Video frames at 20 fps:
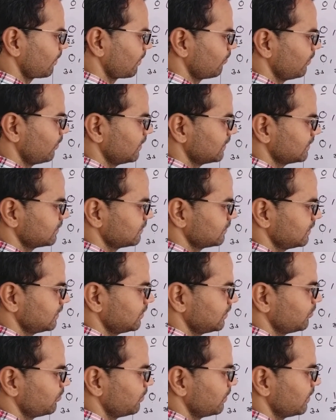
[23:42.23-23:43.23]
plus
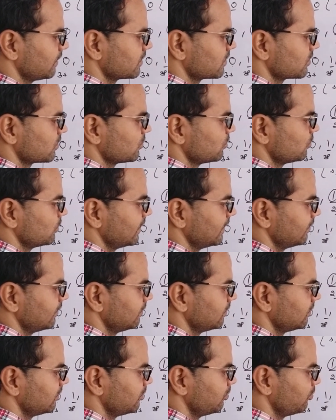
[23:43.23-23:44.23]
1, plus 2, and
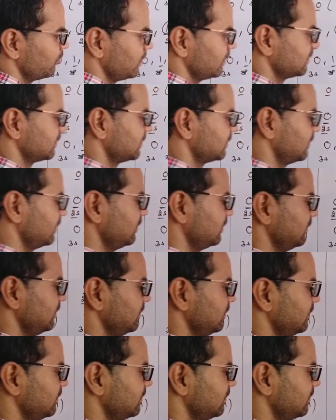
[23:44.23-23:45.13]
plus 3.